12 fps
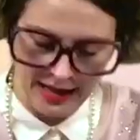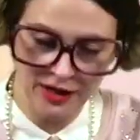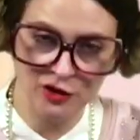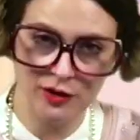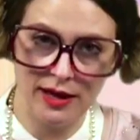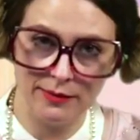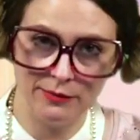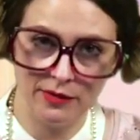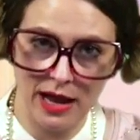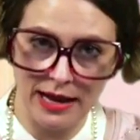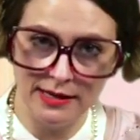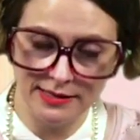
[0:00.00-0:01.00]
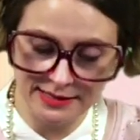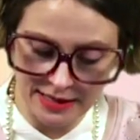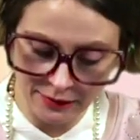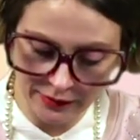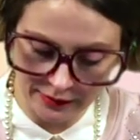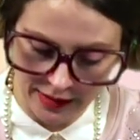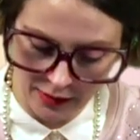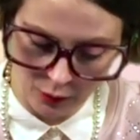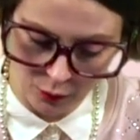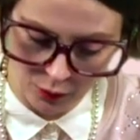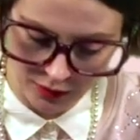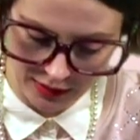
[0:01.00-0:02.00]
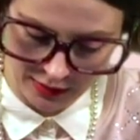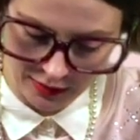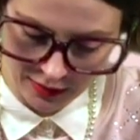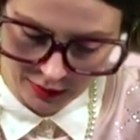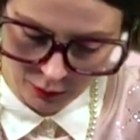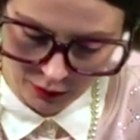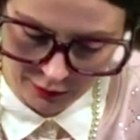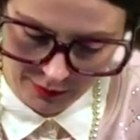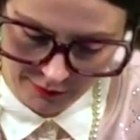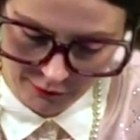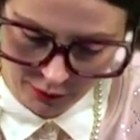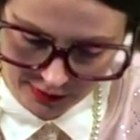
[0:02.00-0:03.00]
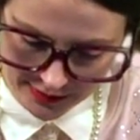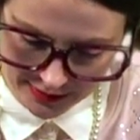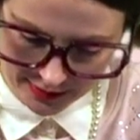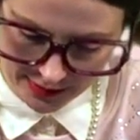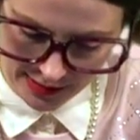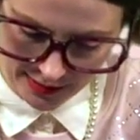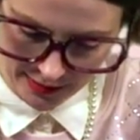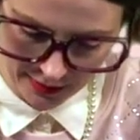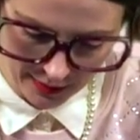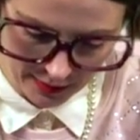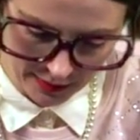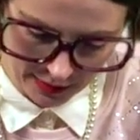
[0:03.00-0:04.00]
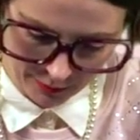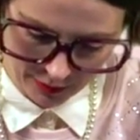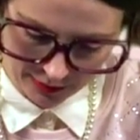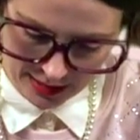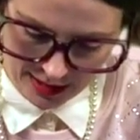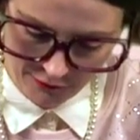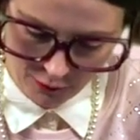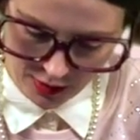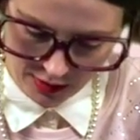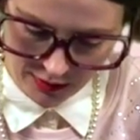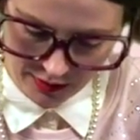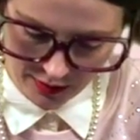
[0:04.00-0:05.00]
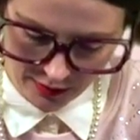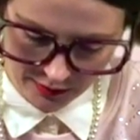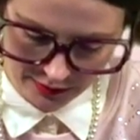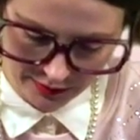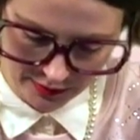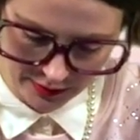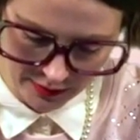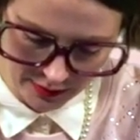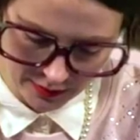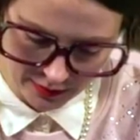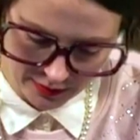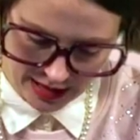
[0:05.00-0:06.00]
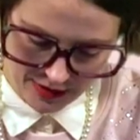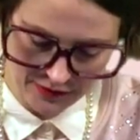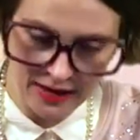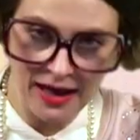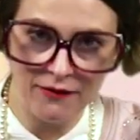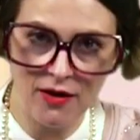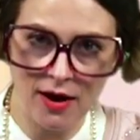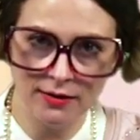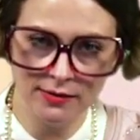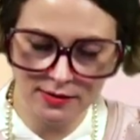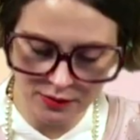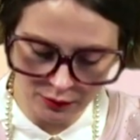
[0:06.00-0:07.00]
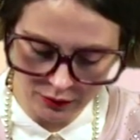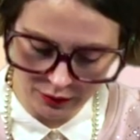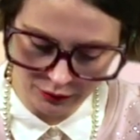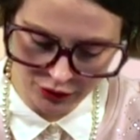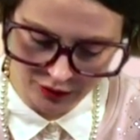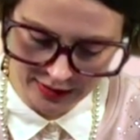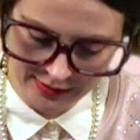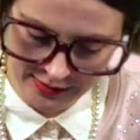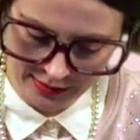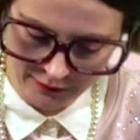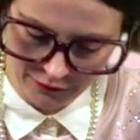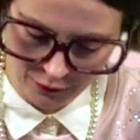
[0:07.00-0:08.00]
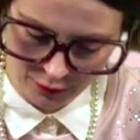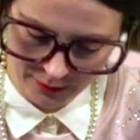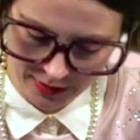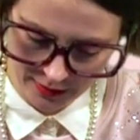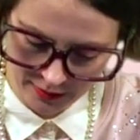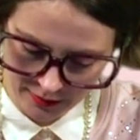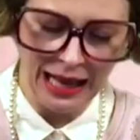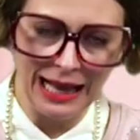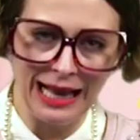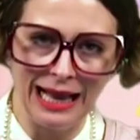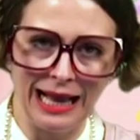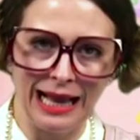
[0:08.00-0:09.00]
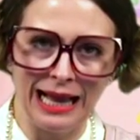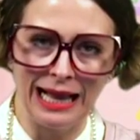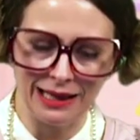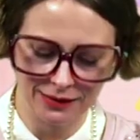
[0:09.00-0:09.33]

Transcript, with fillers: Actually, I'm kind of sounding like a Wookiee with my voice today. I'm like halfway there to the having to have Han Solo translate for me.